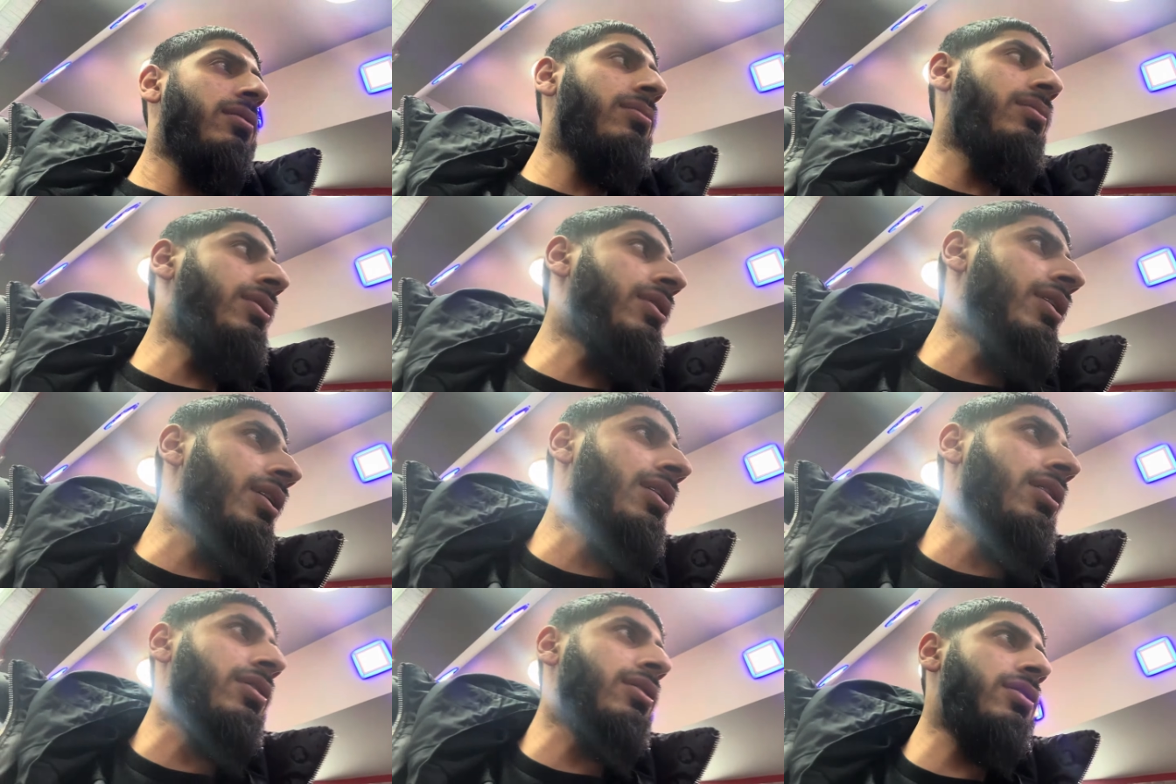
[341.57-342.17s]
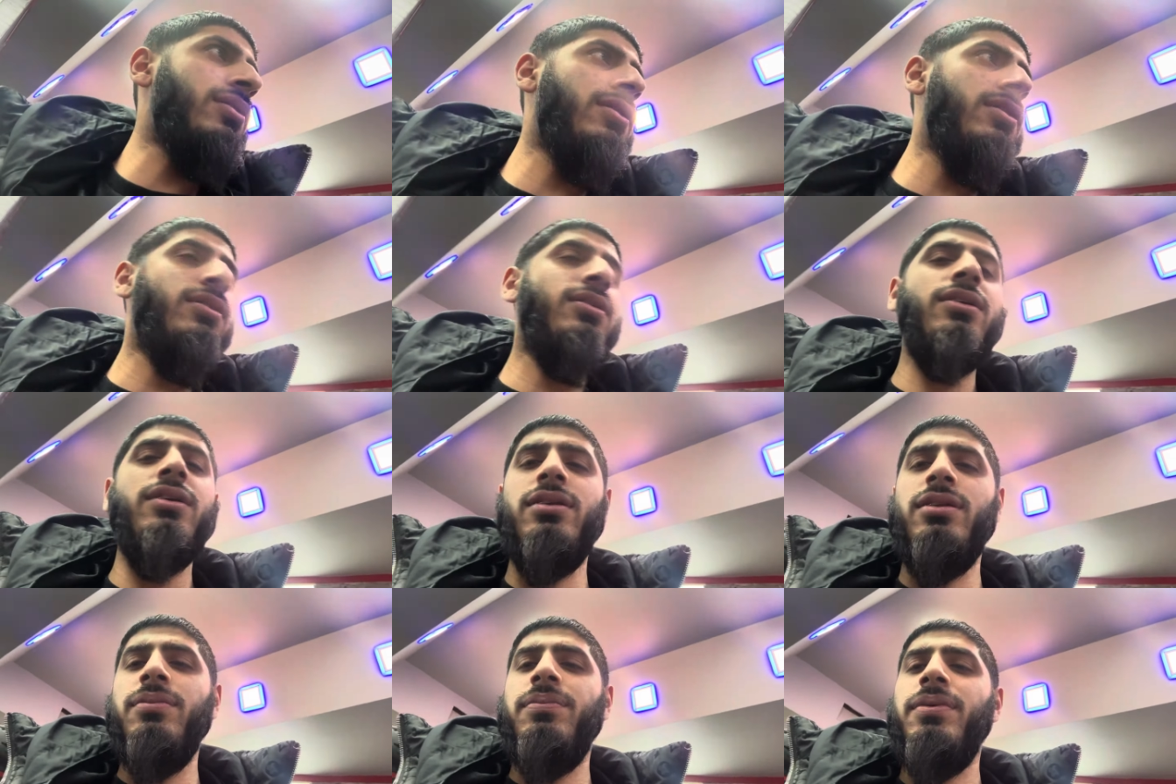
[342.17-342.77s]
But yeah.
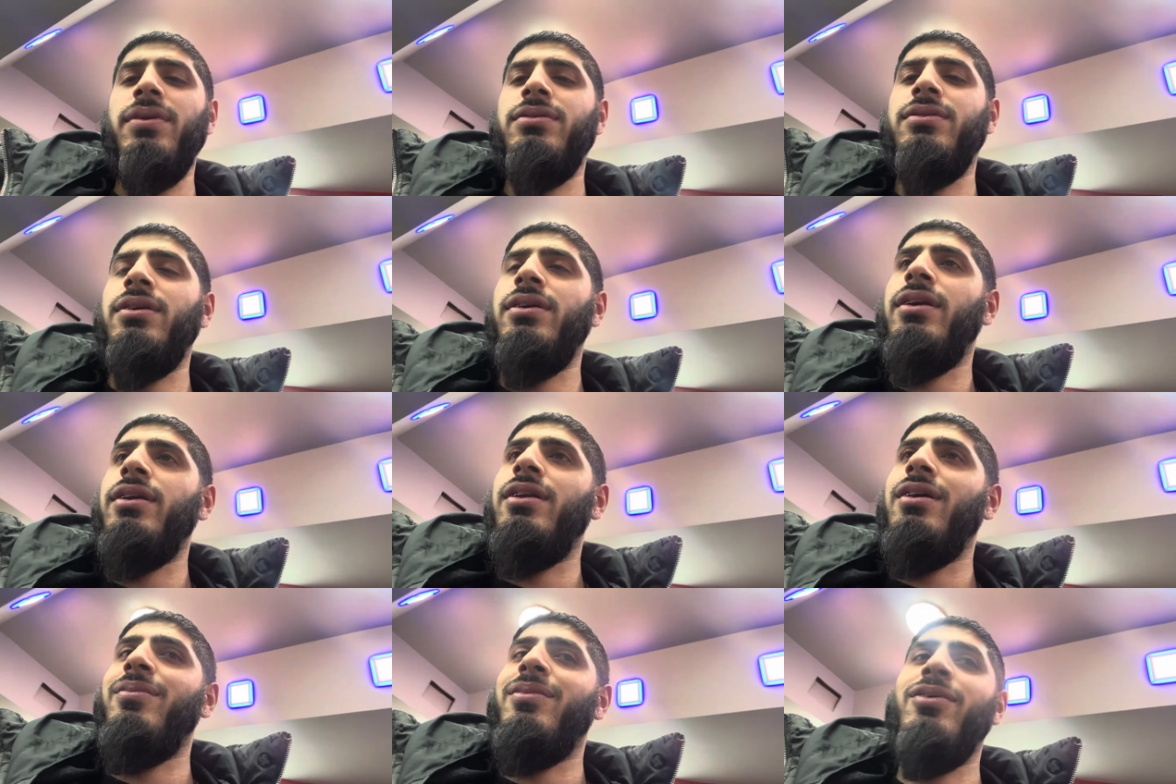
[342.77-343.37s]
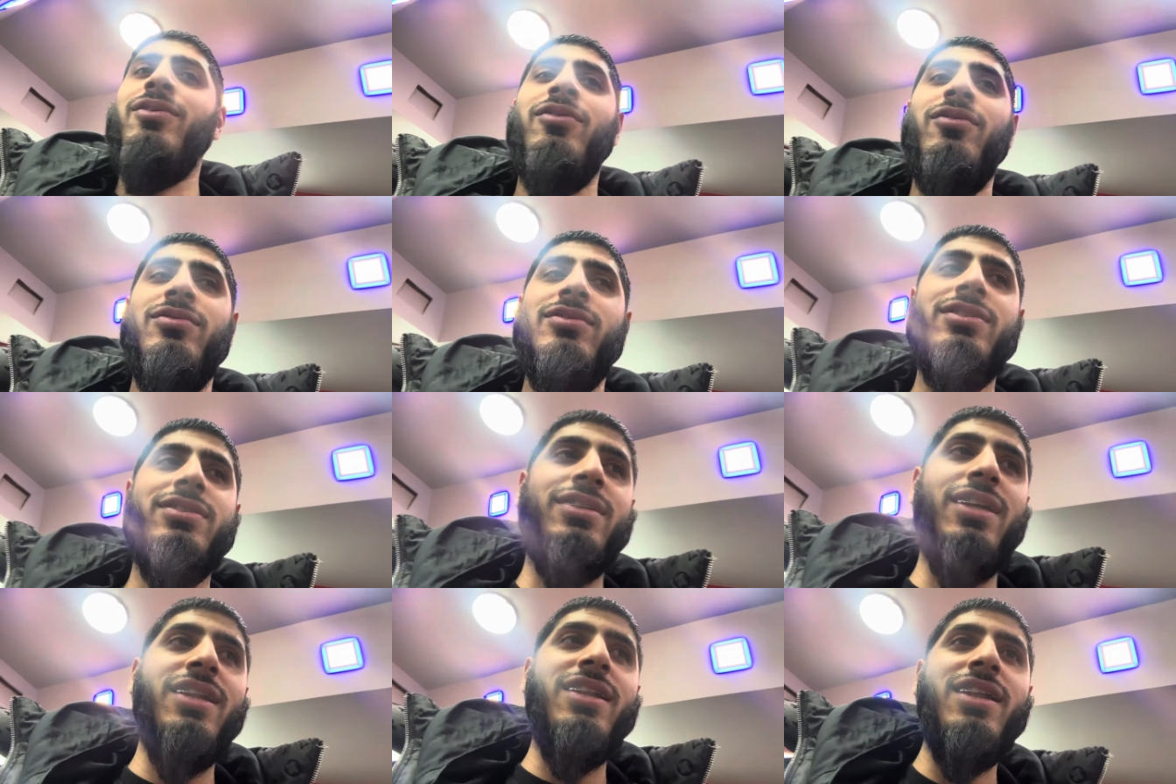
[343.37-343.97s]
TT Pizza, yeah, now, but yo,
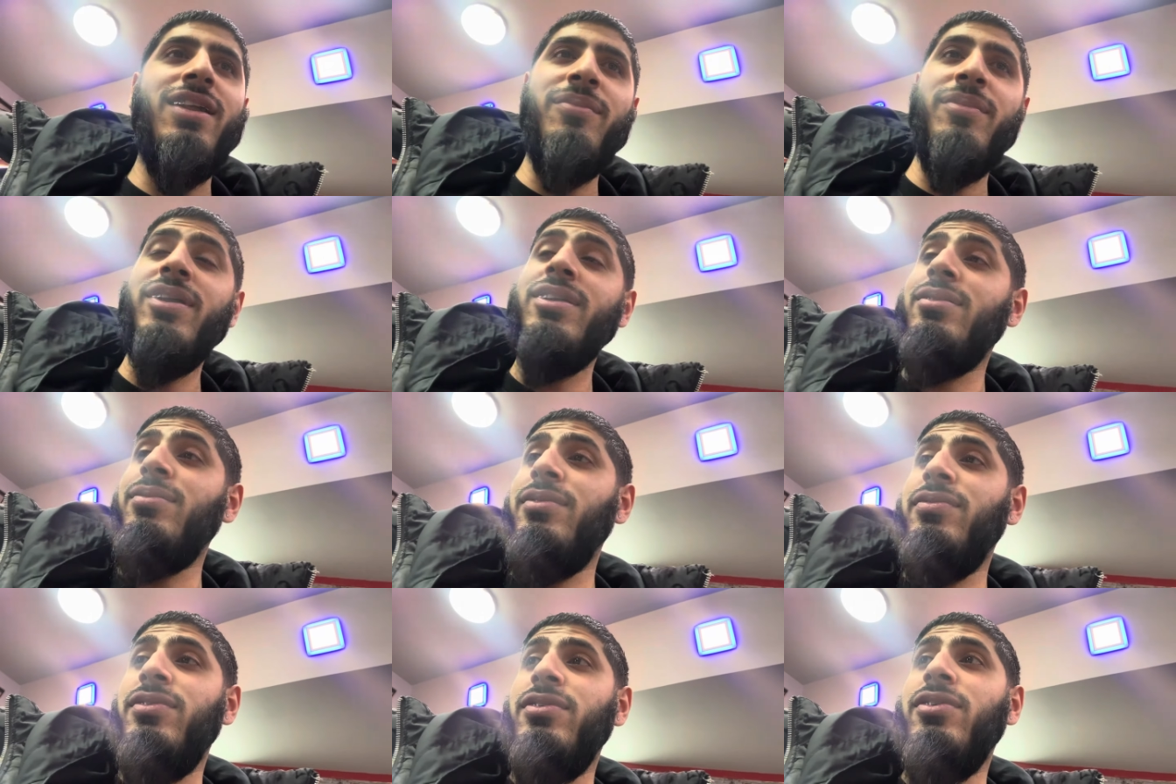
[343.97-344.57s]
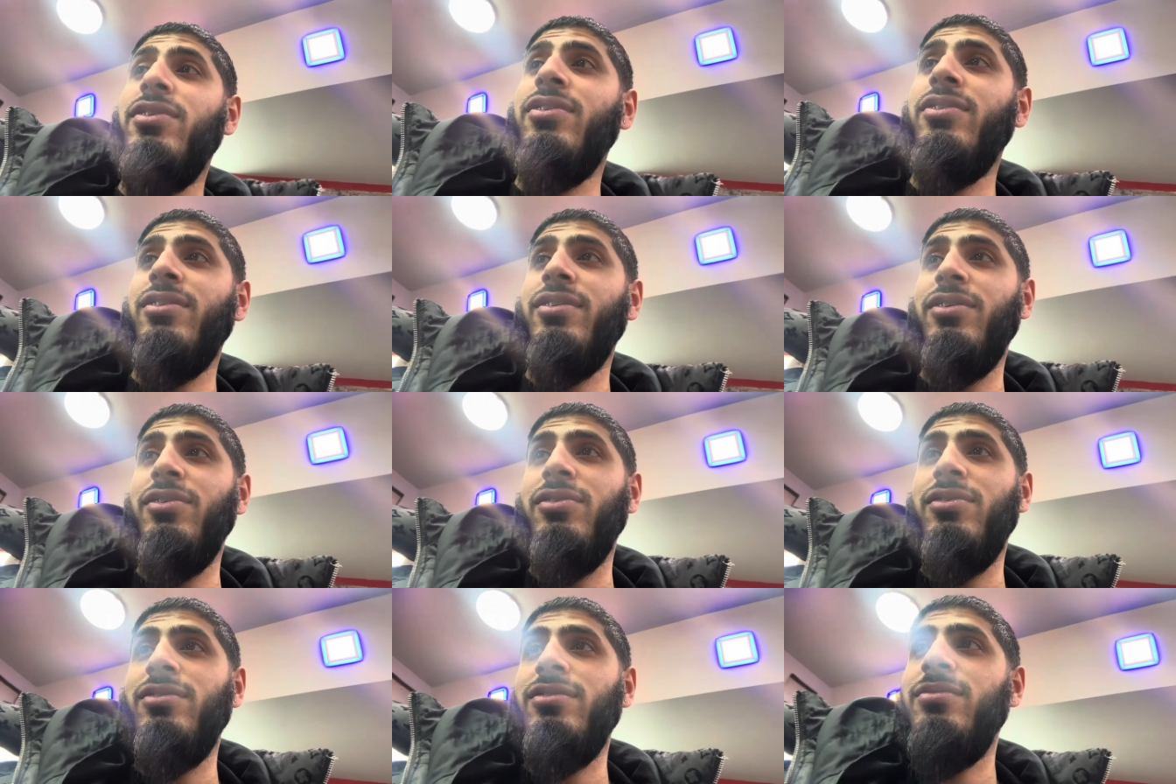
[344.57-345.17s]
standing here makes me feel hungry, you
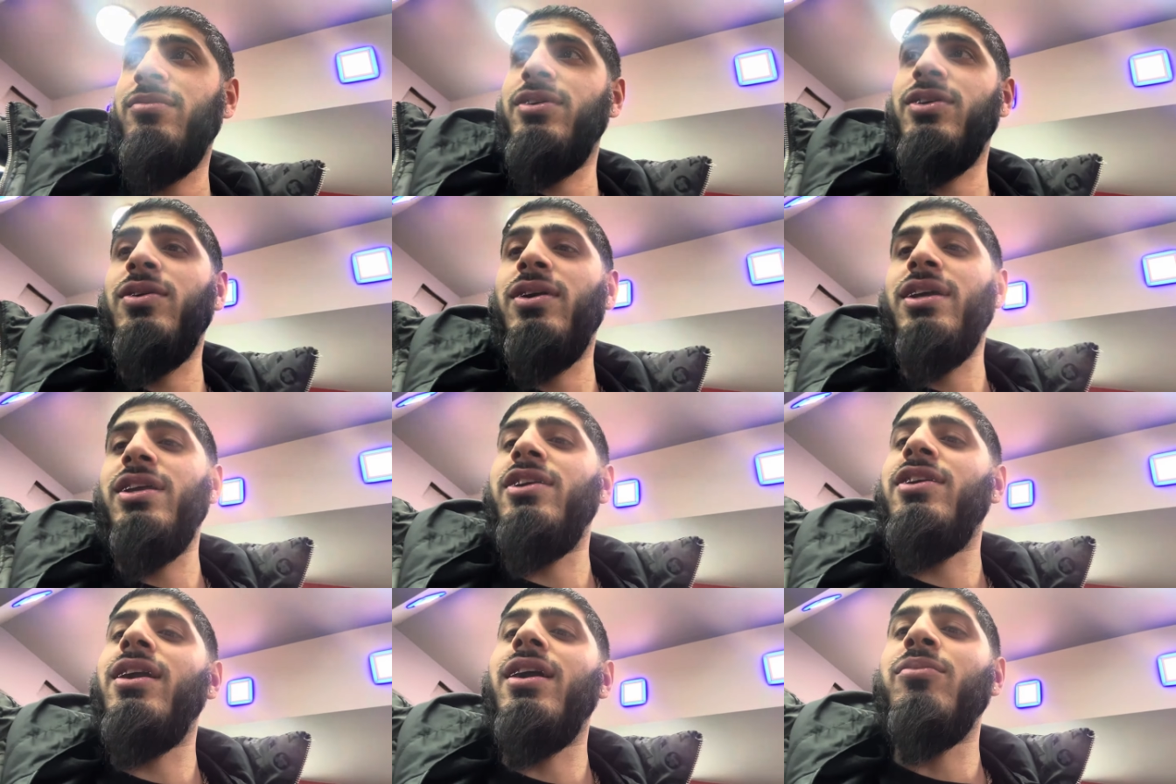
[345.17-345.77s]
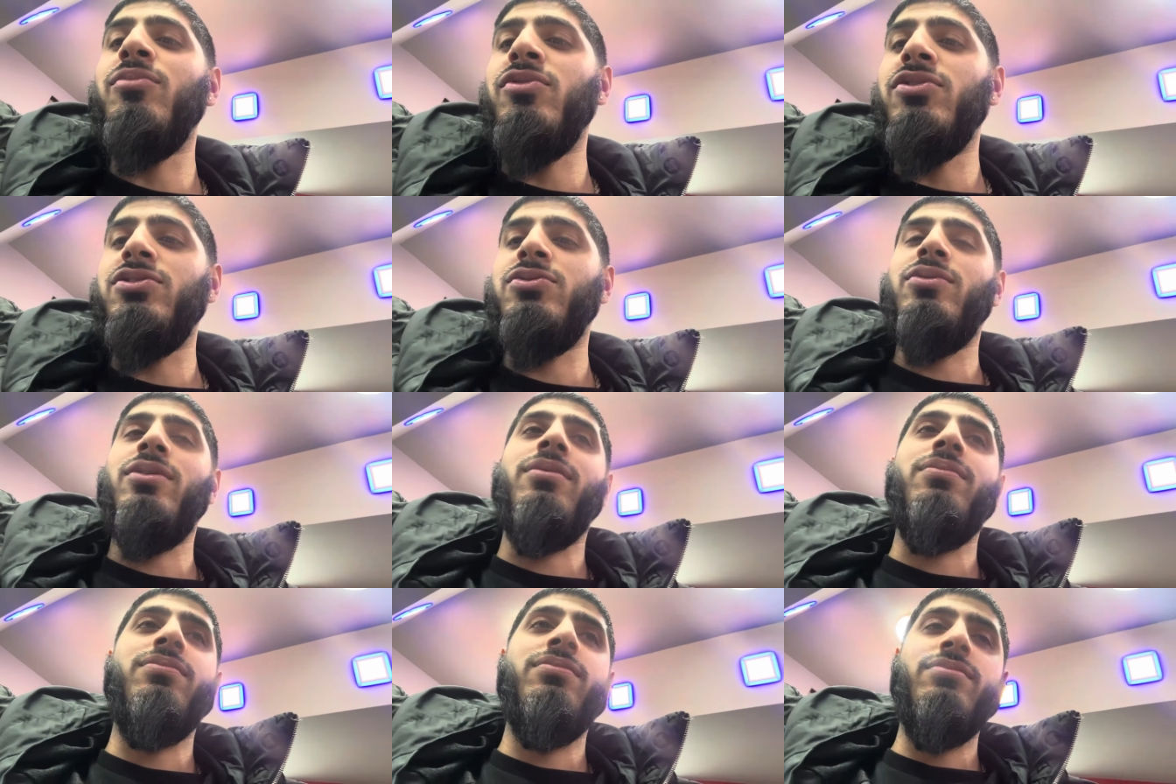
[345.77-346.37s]
know. But you know, you get more
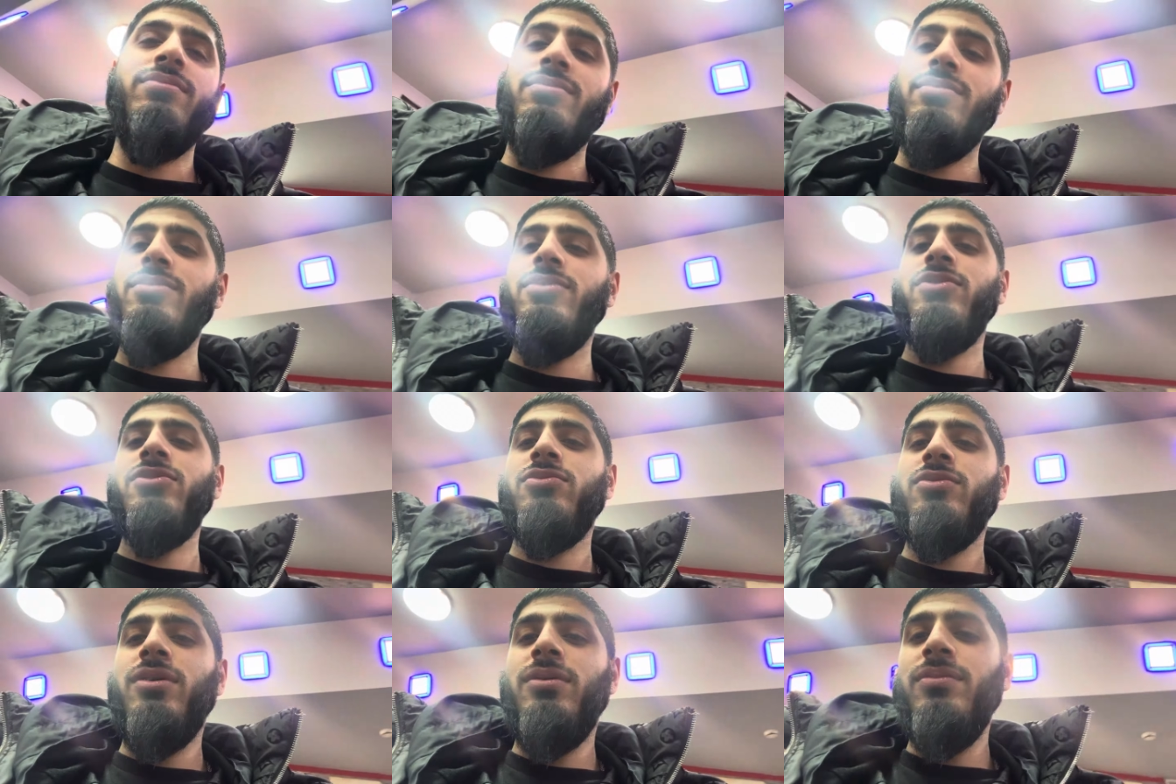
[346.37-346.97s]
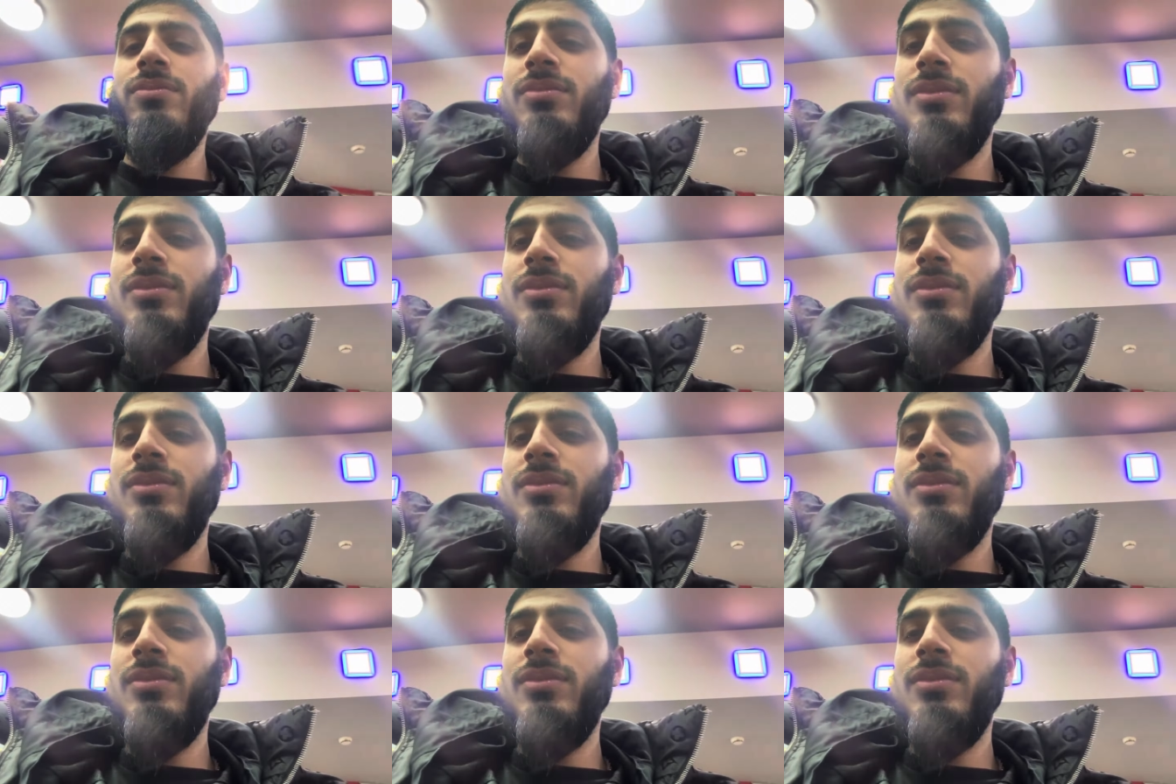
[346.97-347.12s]
swab. More swab.